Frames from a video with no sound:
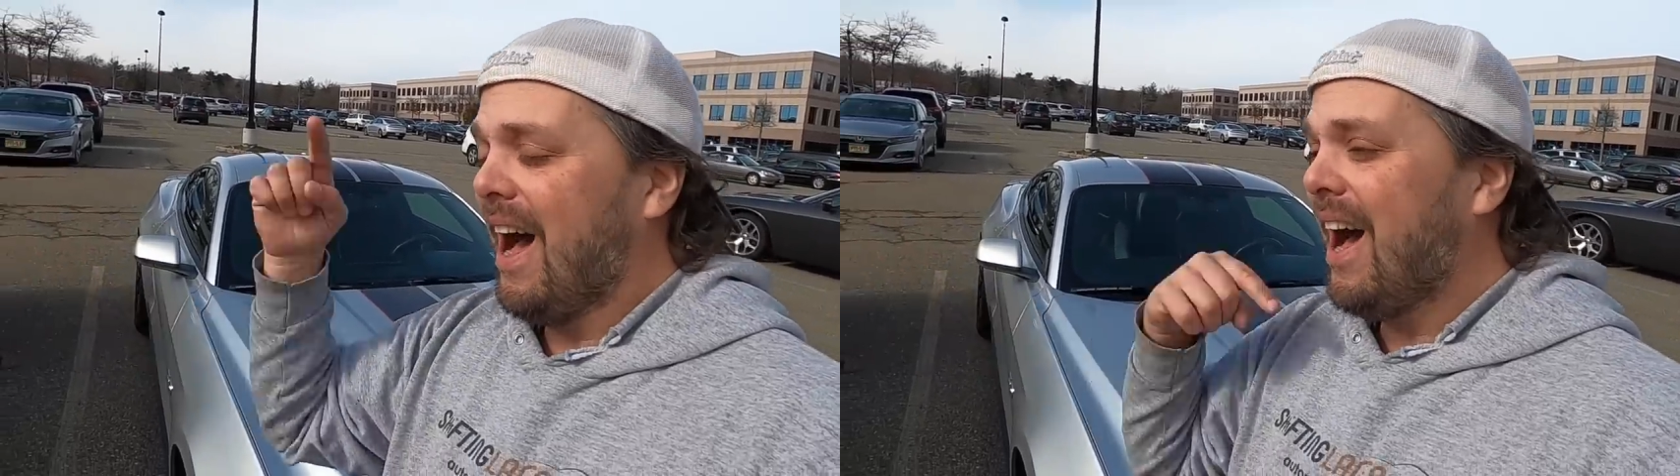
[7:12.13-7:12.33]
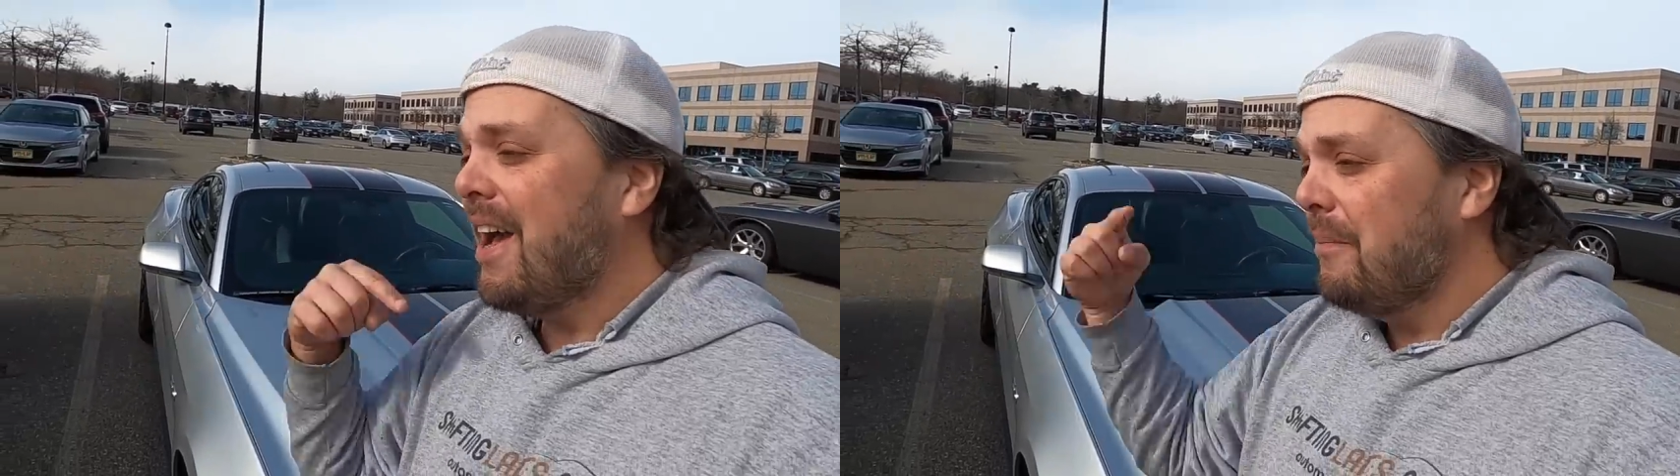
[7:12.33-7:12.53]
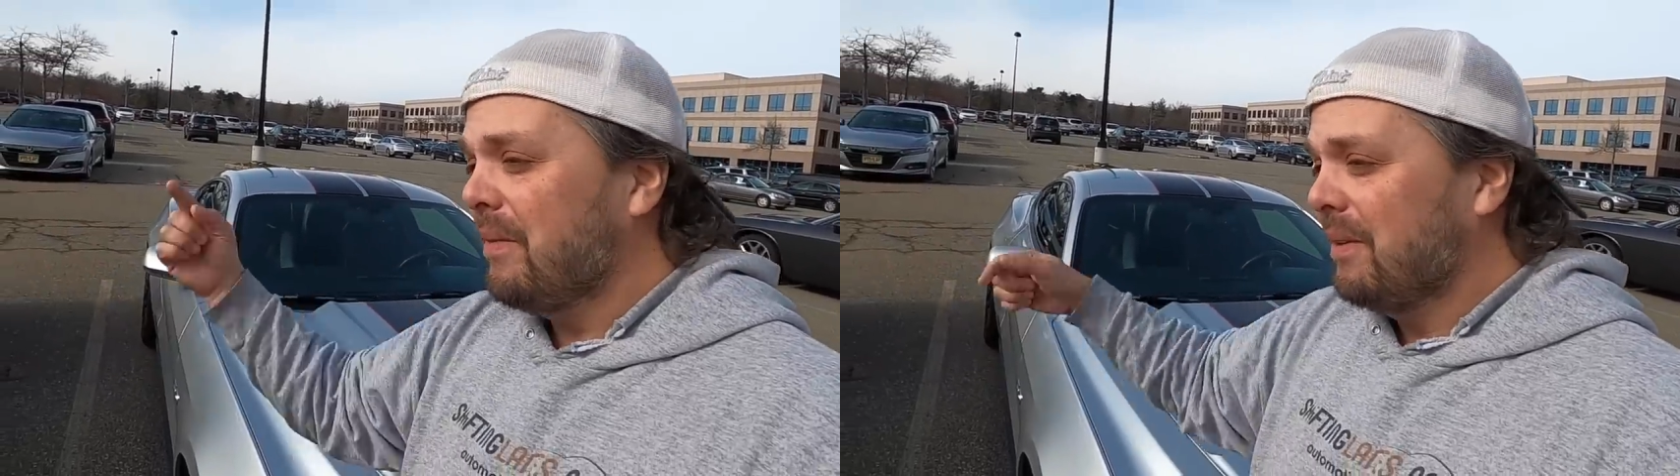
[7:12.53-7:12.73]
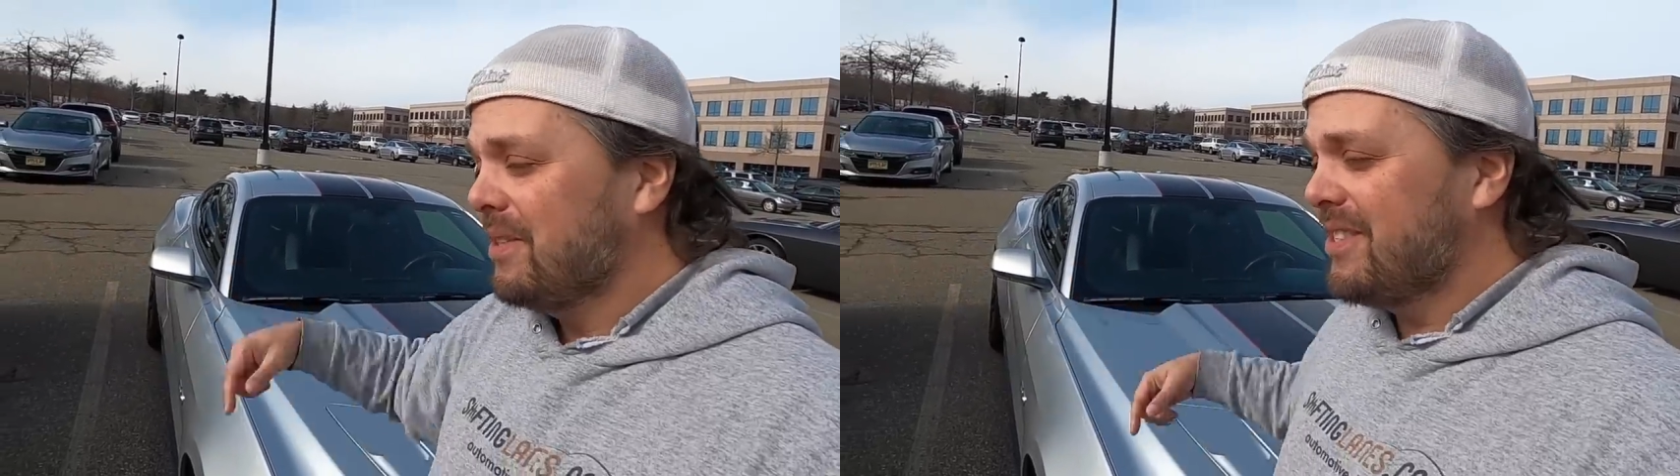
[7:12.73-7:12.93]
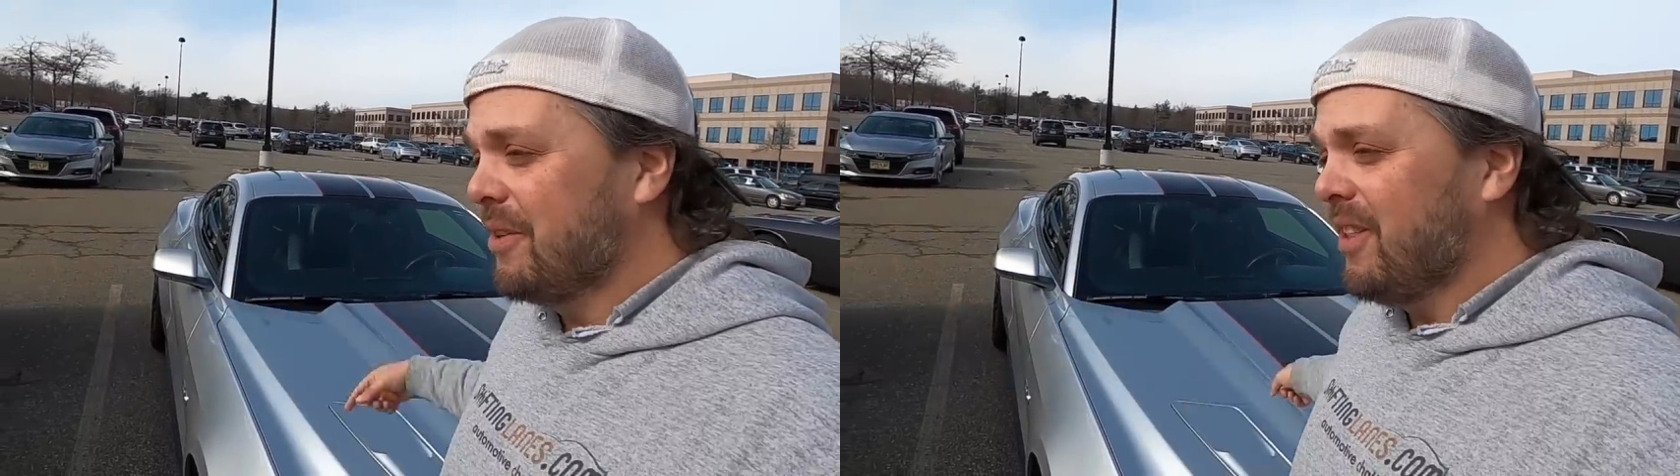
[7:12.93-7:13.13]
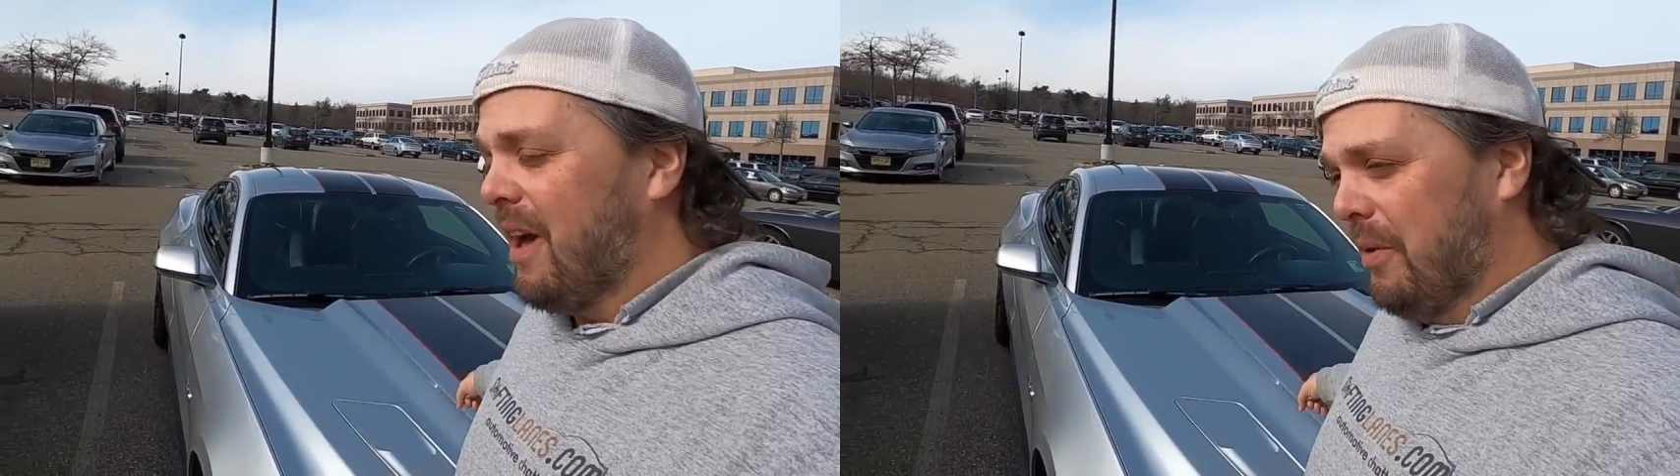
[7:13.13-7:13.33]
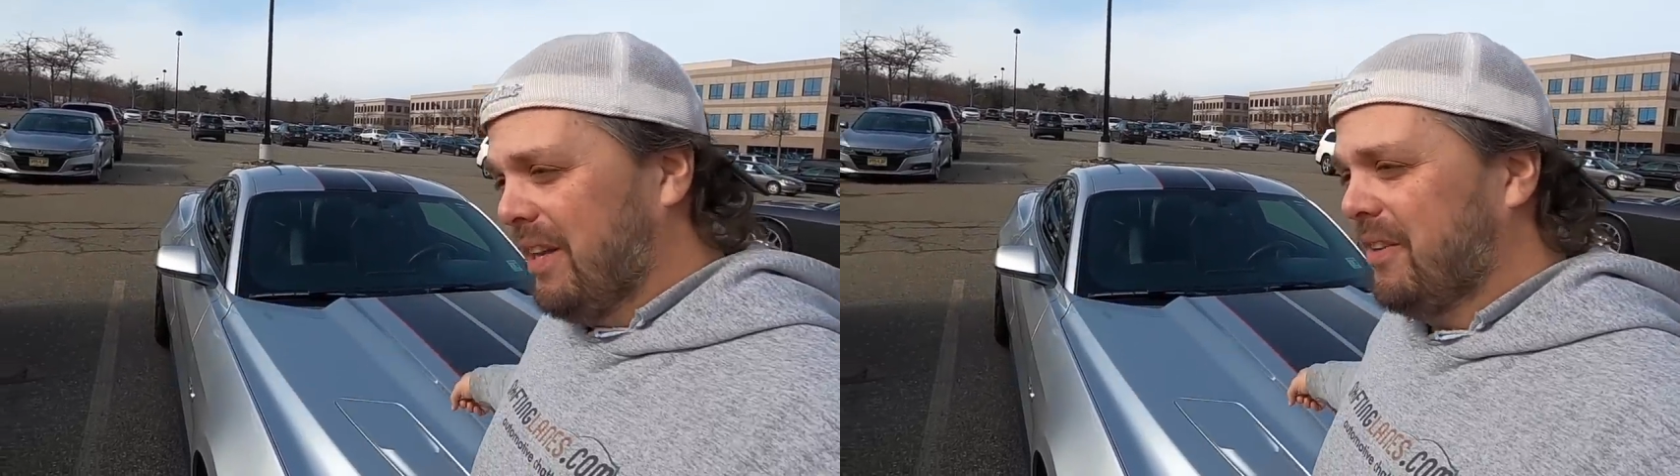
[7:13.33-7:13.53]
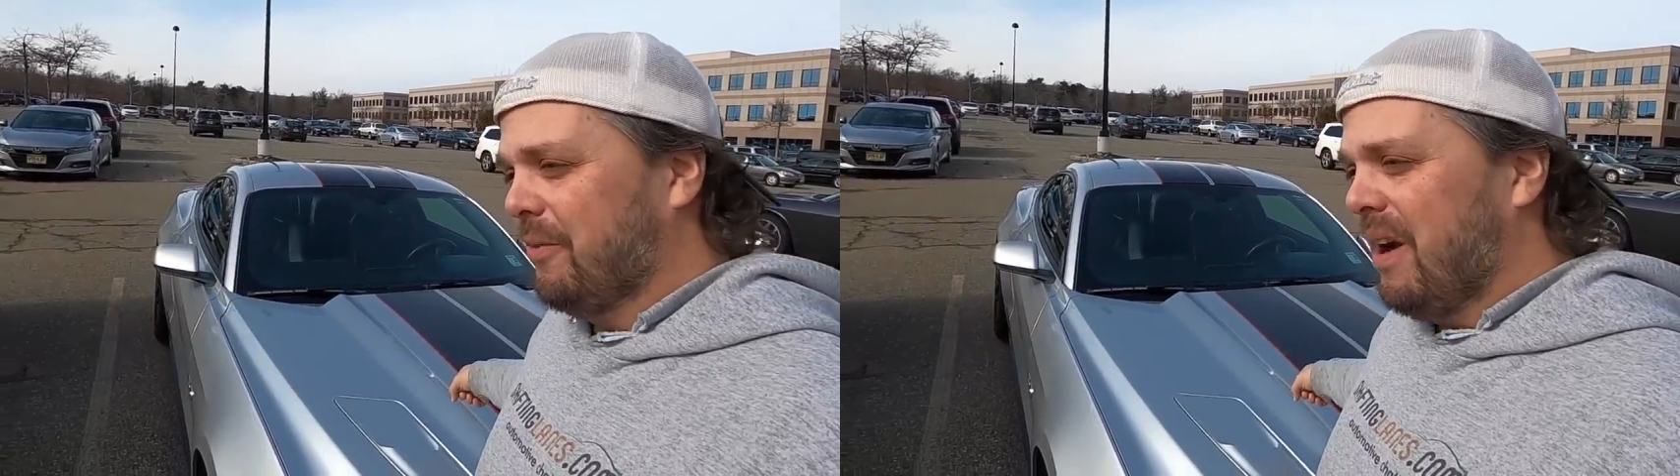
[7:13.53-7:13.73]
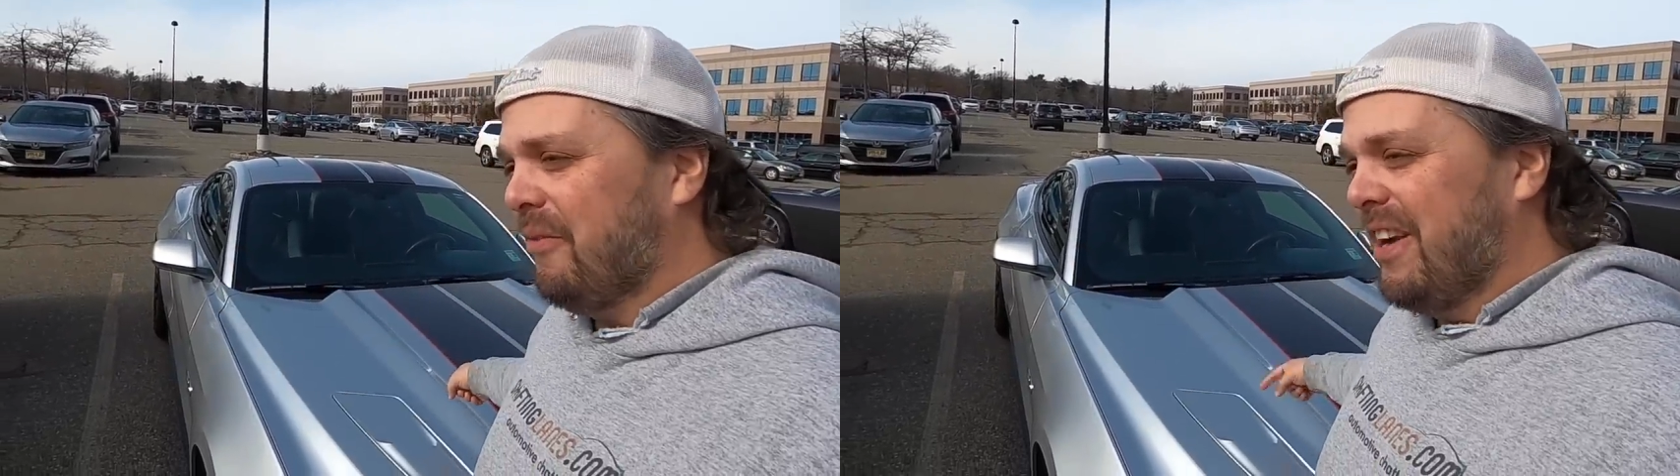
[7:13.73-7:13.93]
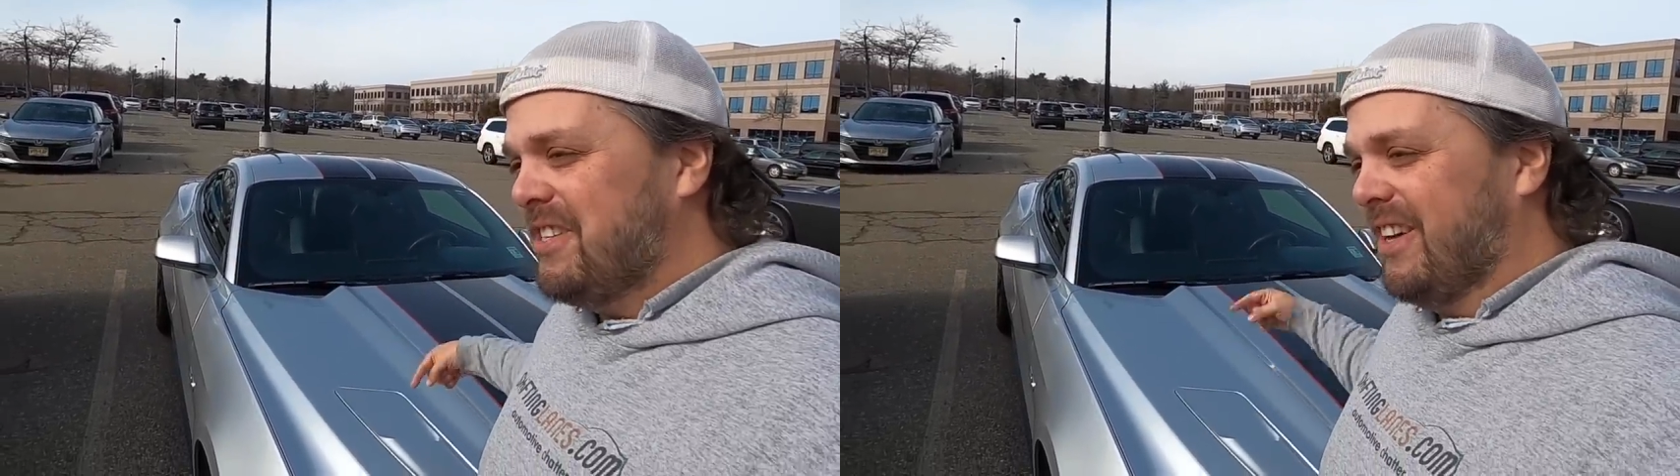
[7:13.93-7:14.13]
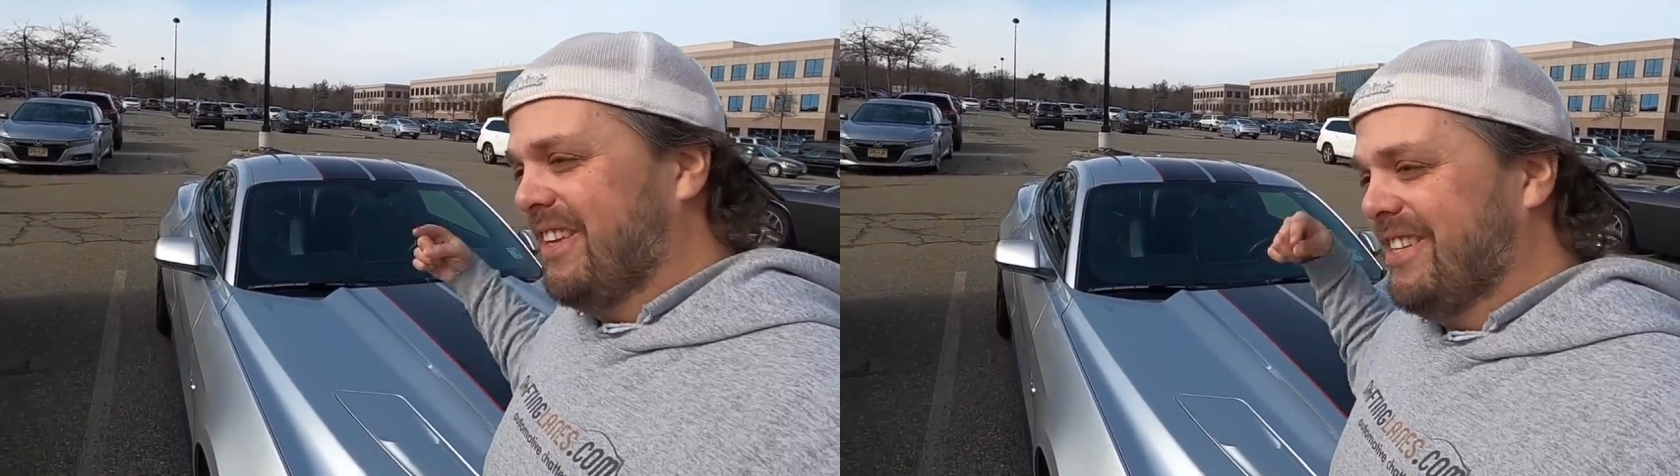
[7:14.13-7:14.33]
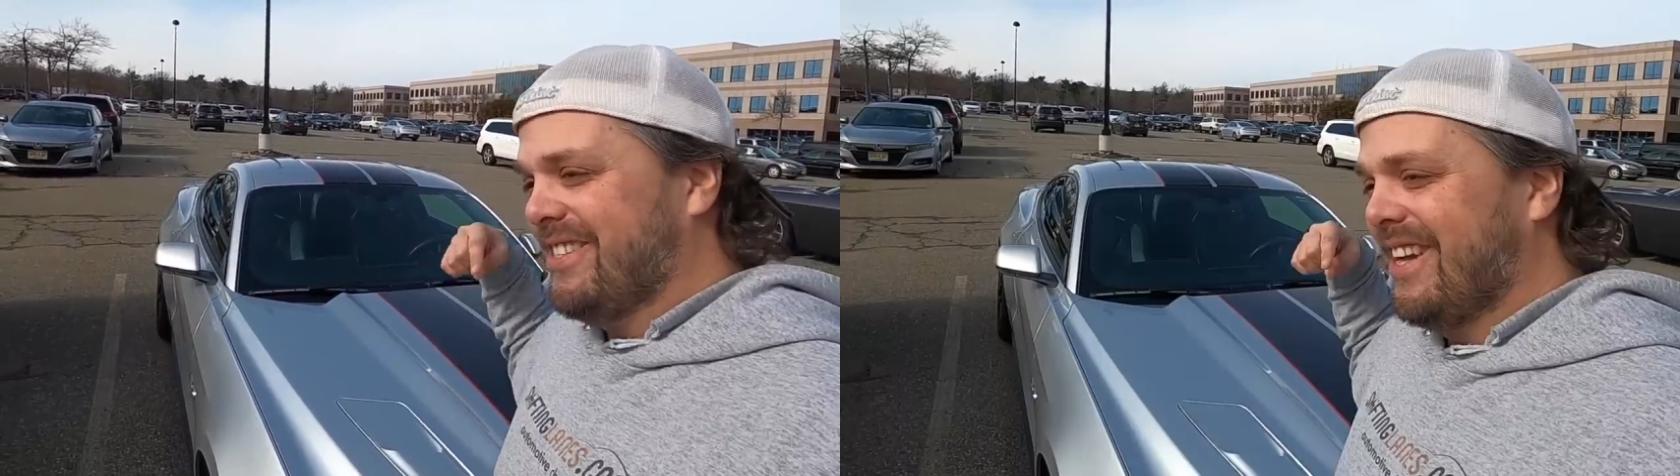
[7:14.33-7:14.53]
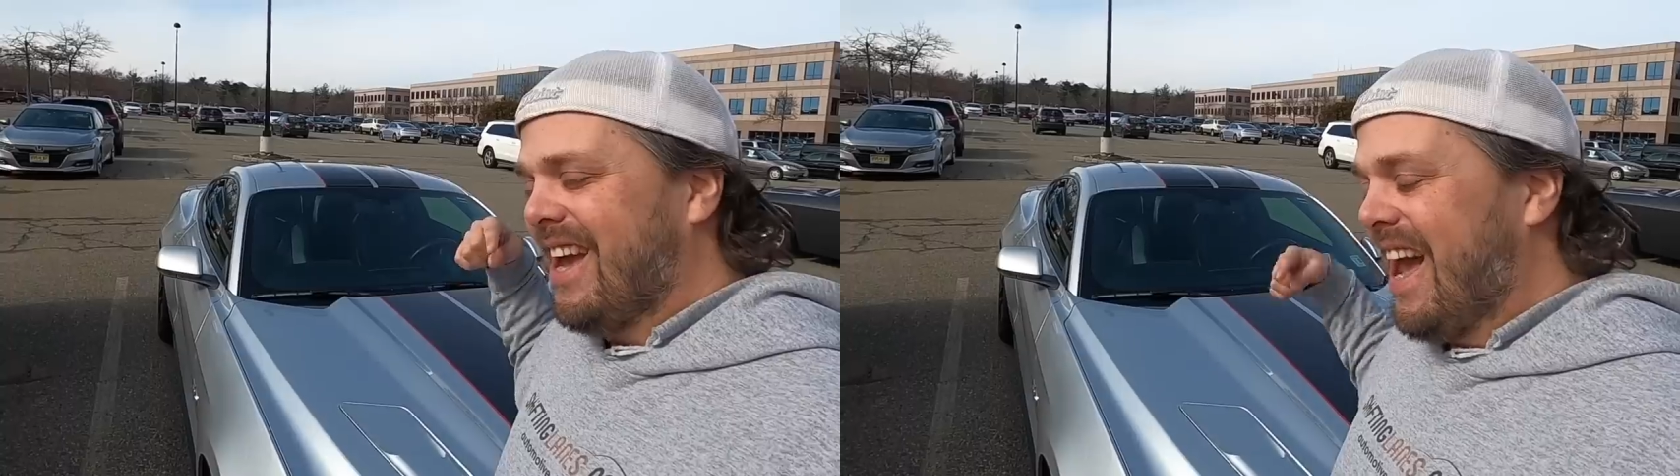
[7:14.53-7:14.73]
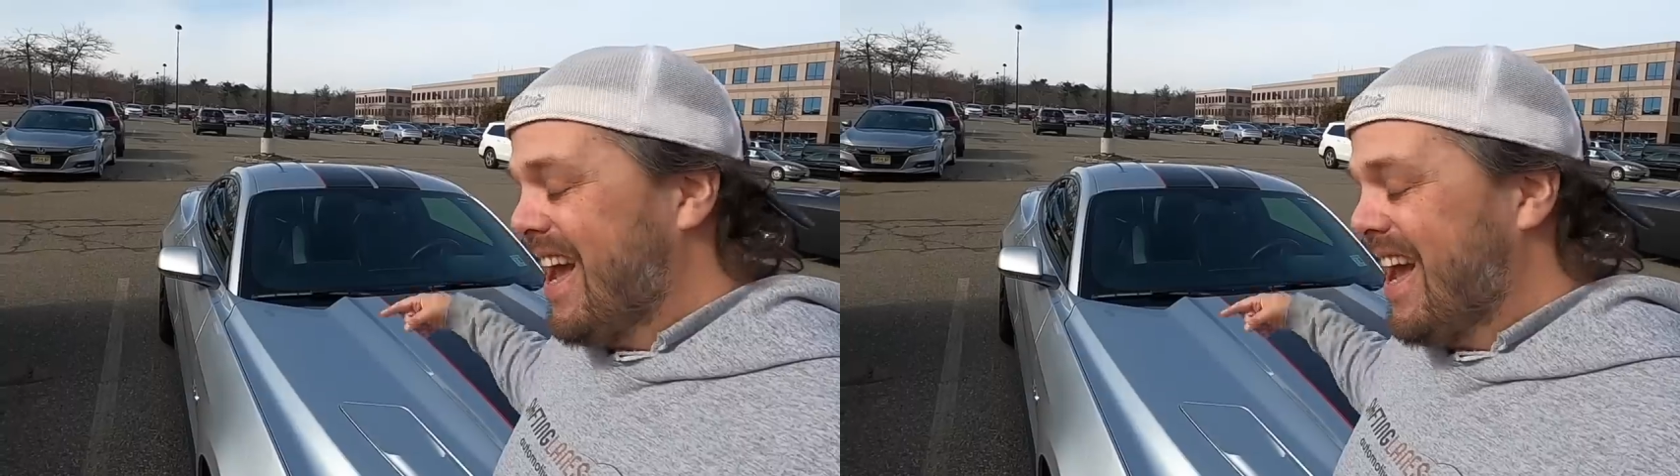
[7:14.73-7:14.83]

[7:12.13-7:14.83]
I'm still climbing into the rev range on this